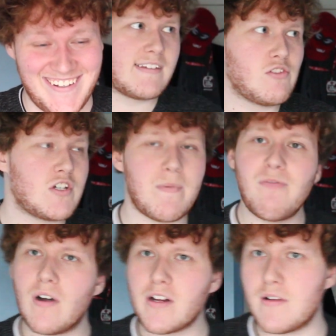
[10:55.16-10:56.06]
So just
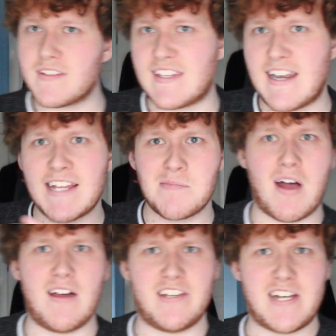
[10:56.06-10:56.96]
before I go on to the next
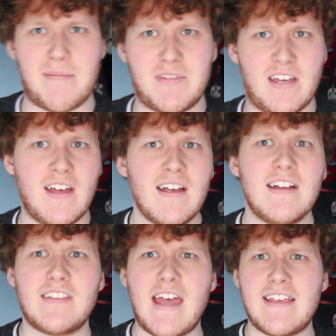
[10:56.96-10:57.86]
part of the chapter,
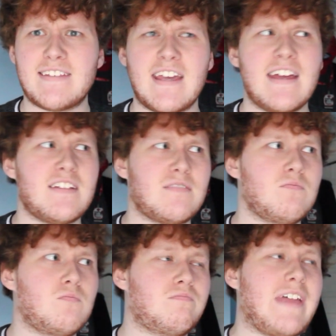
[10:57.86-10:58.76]
there's
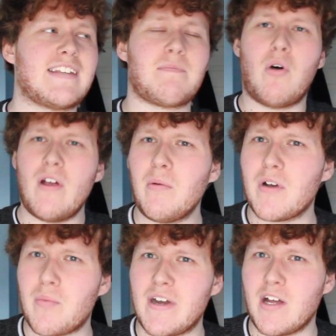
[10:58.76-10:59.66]
a point I
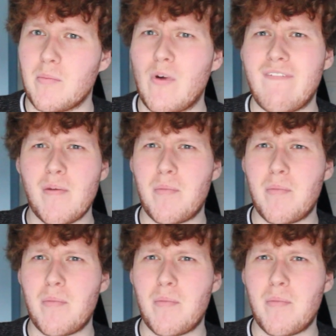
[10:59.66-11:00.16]
want to bring up with